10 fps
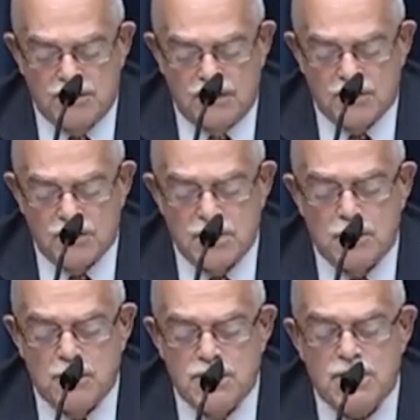of interest
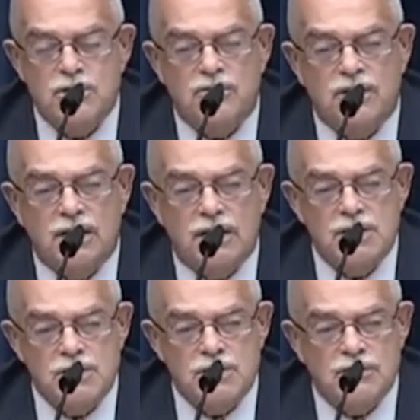and potential
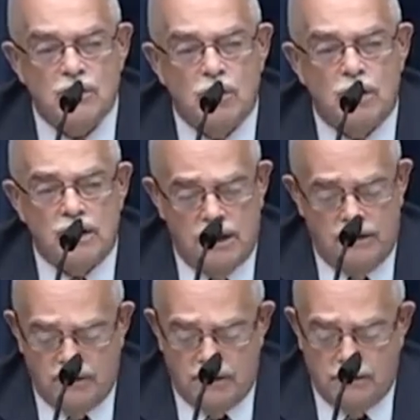violations of law,
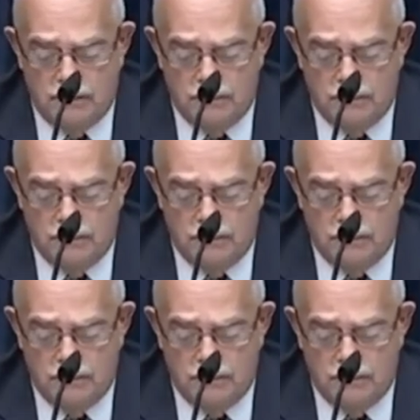even.